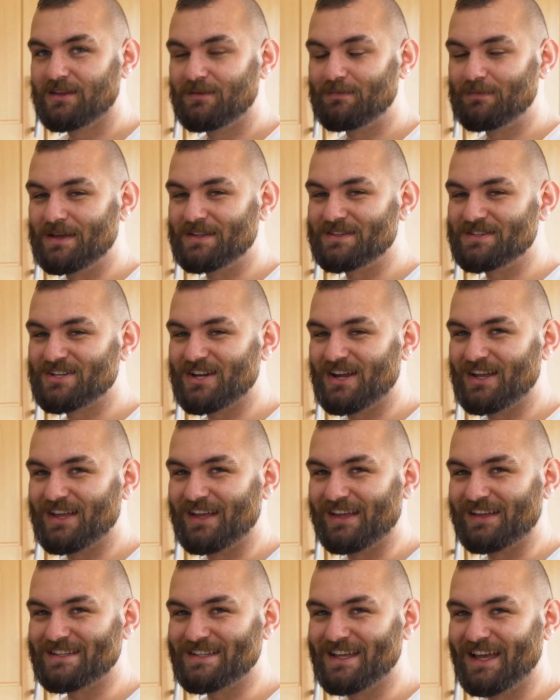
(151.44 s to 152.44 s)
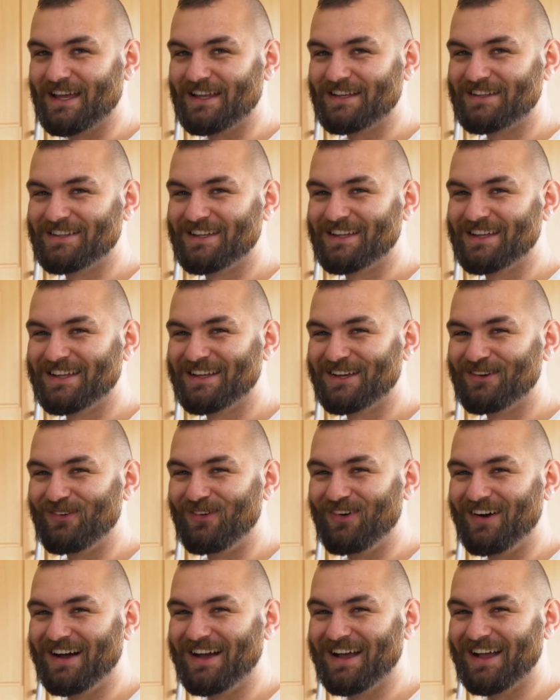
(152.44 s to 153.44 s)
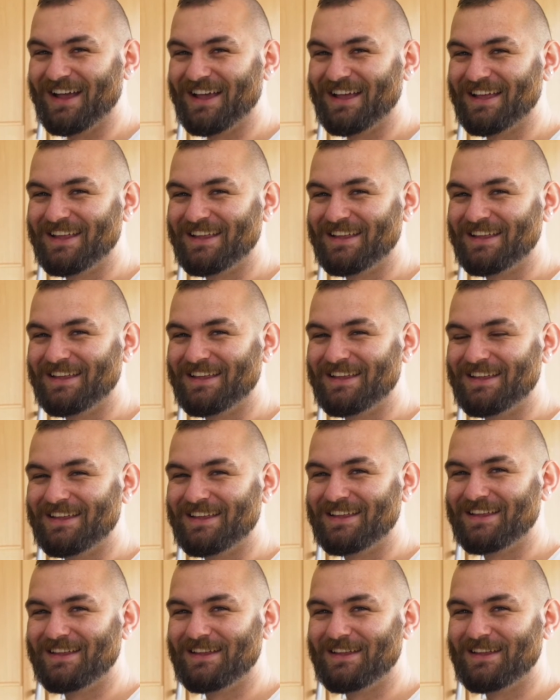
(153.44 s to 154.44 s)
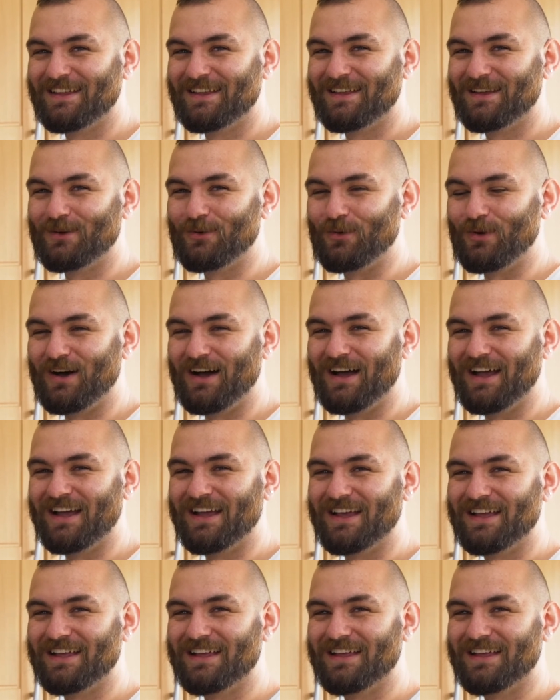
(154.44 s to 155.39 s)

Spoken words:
Ben's shaking his head. Why? Why?